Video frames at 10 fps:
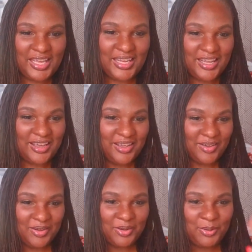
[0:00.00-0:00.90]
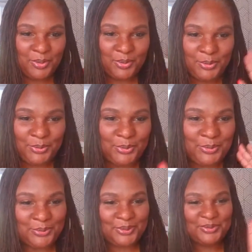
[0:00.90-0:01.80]

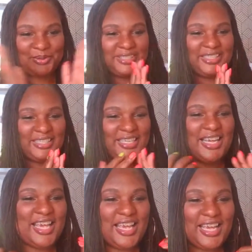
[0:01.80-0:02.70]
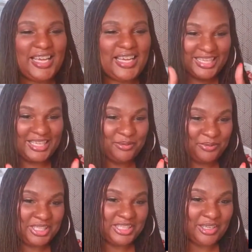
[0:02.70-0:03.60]
Hello. Thank you
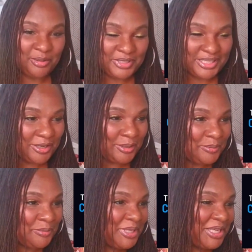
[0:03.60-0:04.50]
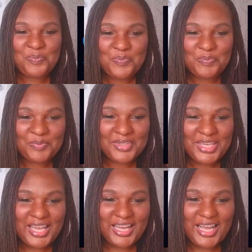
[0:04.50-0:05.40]
for the thumbs up.
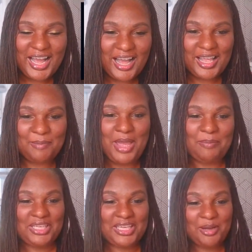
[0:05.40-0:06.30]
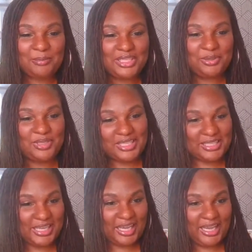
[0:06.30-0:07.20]
I am happy to come to you
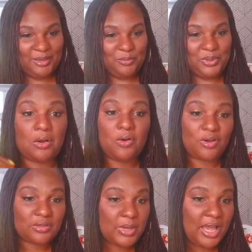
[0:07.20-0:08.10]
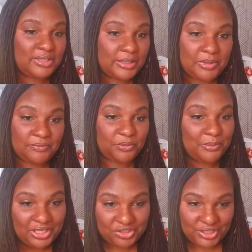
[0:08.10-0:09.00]
today, but I also have some
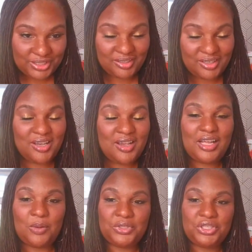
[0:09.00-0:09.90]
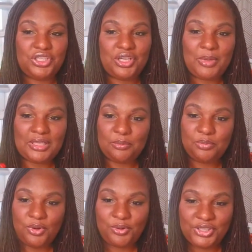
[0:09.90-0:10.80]
information I want to share about the
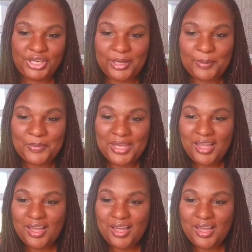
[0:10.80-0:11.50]
program.